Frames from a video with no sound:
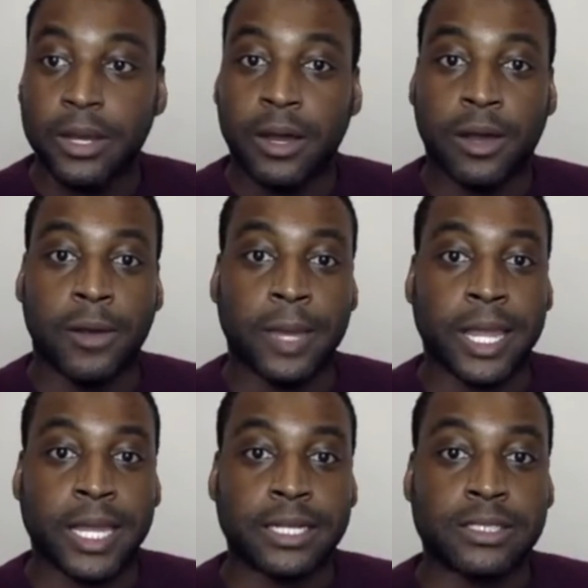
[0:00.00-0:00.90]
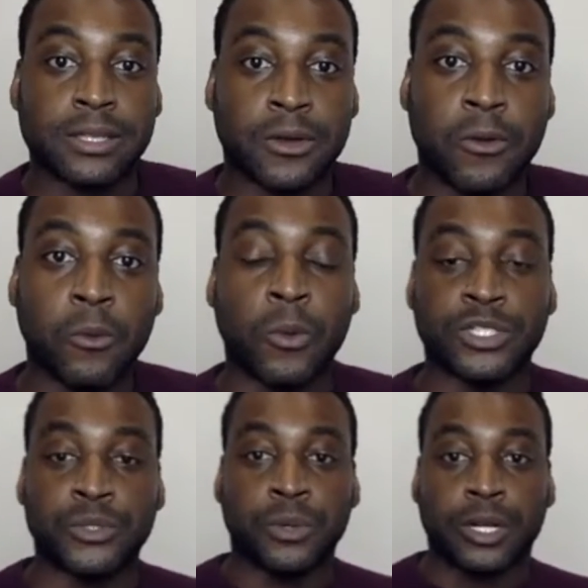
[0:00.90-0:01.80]
And so
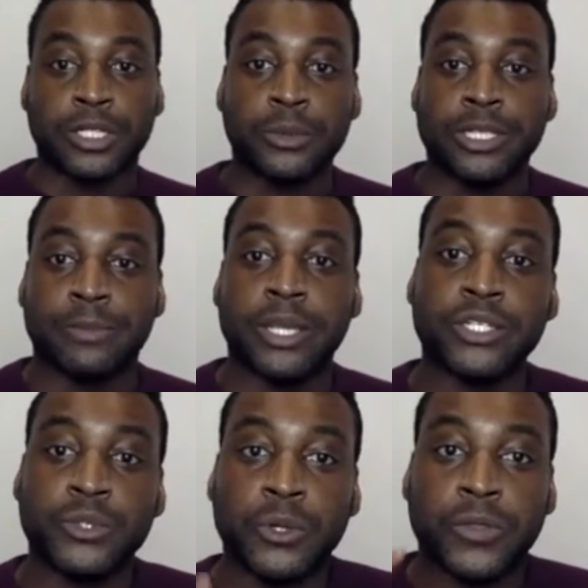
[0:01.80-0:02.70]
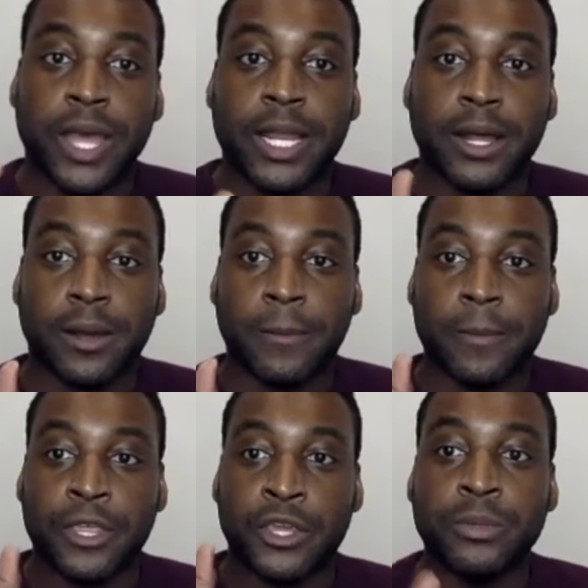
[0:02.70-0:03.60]
what you want to do is make sure that
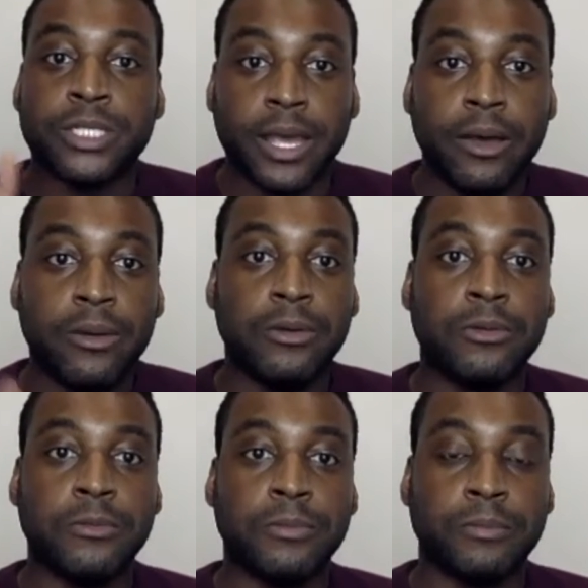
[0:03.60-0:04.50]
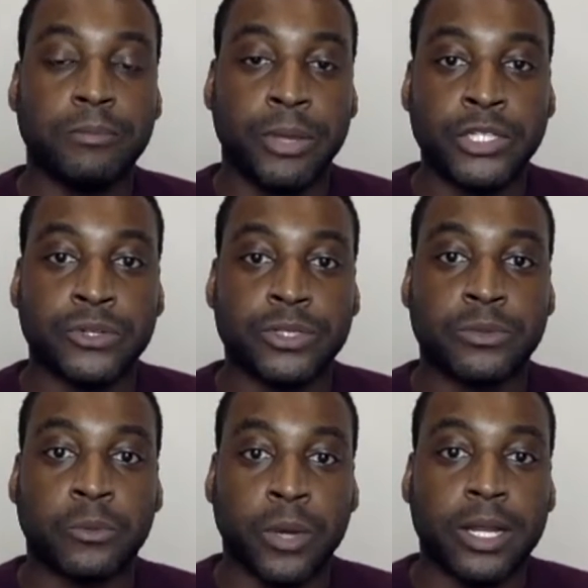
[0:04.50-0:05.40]
you tell
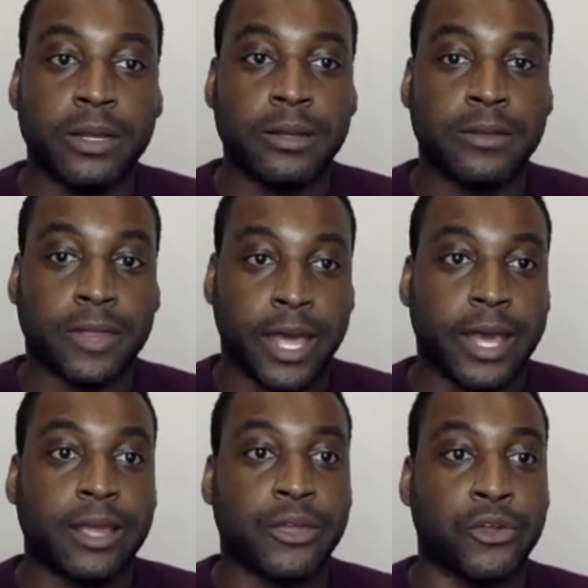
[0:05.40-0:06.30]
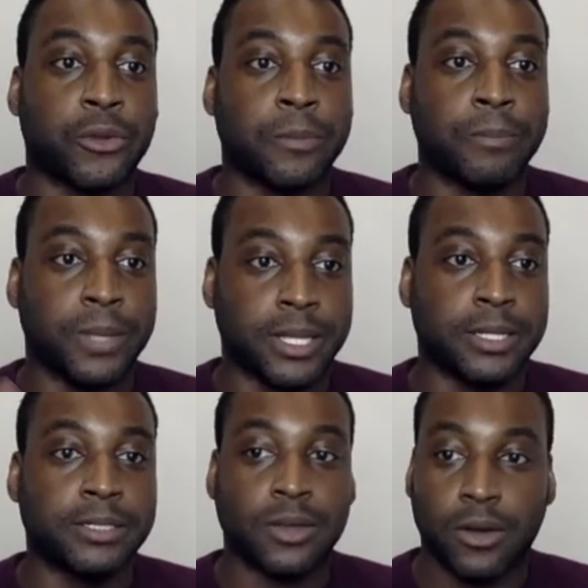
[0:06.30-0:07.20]
Pinterest what the heck your
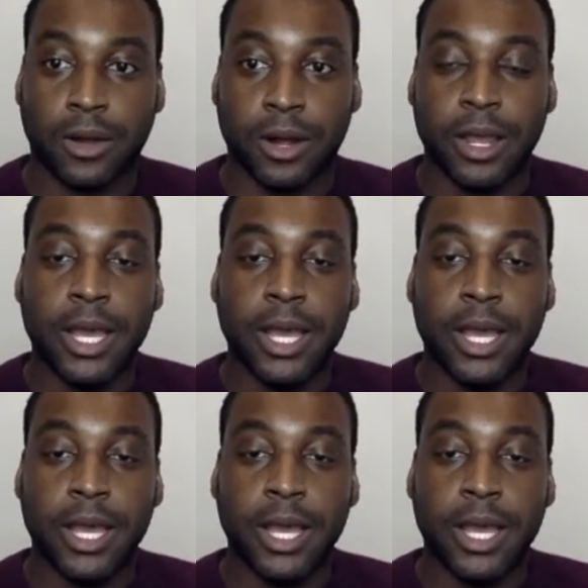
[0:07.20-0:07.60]
pins are.